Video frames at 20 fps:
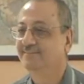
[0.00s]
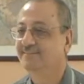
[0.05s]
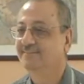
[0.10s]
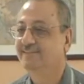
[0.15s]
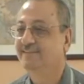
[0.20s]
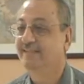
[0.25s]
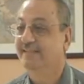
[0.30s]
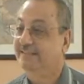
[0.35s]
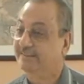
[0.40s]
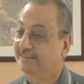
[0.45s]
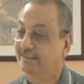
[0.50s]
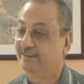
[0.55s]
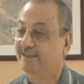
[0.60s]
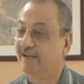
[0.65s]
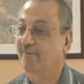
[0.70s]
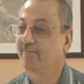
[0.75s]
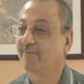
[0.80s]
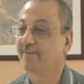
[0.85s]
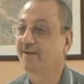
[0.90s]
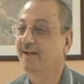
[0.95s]
Is it
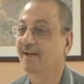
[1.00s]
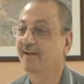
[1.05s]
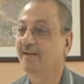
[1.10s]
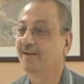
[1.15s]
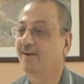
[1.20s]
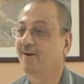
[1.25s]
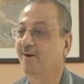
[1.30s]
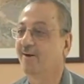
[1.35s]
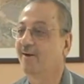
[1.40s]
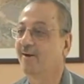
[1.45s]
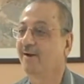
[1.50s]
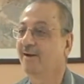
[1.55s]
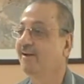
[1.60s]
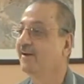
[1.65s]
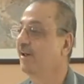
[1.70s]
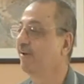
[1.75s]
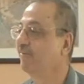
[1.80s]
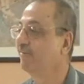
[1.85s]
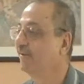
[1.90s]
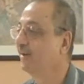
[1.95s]
definite or
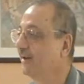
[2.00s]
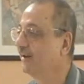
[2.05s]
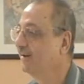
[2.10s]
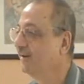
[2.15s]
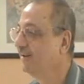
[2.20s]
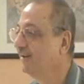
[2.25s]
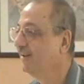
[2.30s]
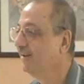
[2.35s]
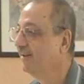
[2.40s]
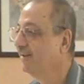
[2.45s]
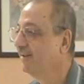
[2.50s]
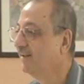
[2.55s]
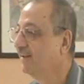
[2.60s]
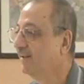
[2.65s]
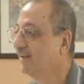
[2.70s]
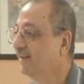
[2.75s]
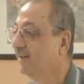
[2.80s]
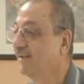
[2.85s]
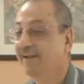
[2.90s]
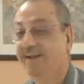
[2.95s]
indefinite?
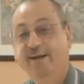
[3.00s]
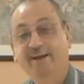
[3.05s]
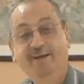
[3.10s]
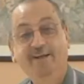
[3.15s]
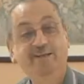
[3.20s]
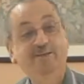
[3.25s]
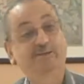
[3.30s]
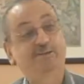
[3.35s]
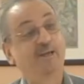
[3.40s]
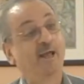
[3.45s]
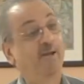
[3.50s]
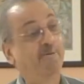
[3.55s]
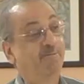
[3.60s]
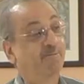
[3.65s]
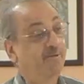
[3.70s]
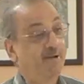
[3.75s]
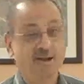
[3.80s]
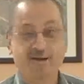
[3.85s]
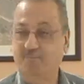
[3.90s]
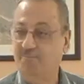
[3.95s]
It is
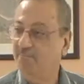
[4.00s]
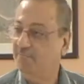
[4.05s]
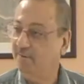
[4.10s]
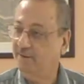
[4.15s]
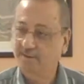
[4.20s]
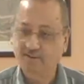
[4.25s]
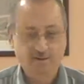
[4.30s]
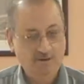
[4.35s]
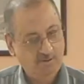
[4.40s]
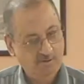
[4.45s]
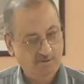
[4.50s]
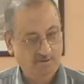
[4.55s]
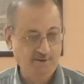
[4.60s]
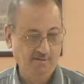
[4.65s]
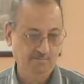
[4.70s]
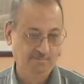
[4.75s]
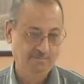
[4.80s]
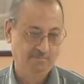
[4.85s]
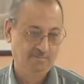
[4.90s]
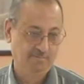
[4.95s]
definite. Brother, how come?